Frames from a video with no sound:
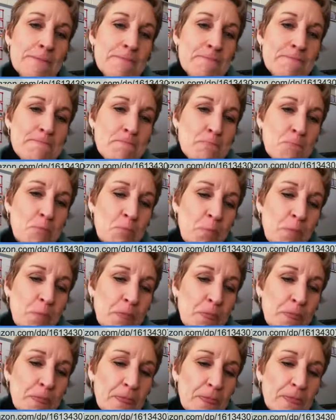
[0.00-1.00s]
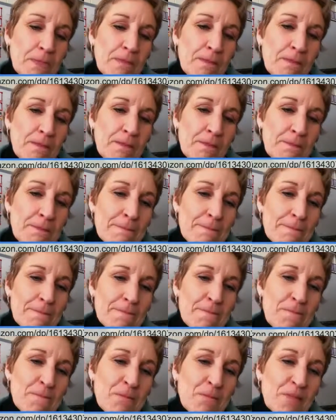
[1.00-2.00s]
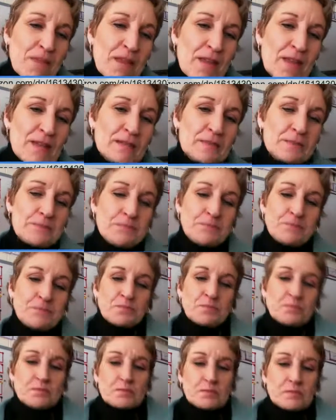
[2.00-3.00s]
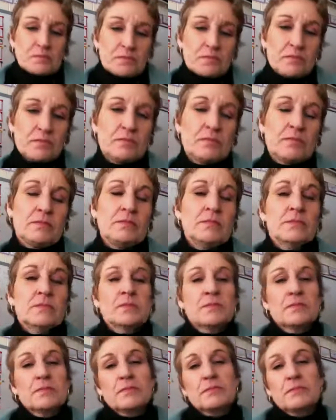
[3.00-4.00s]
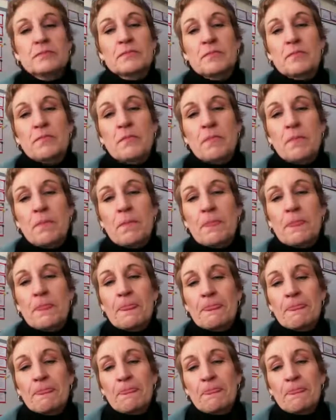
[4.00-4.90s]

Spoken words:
Right. That's awesome. That's a great attitude to have.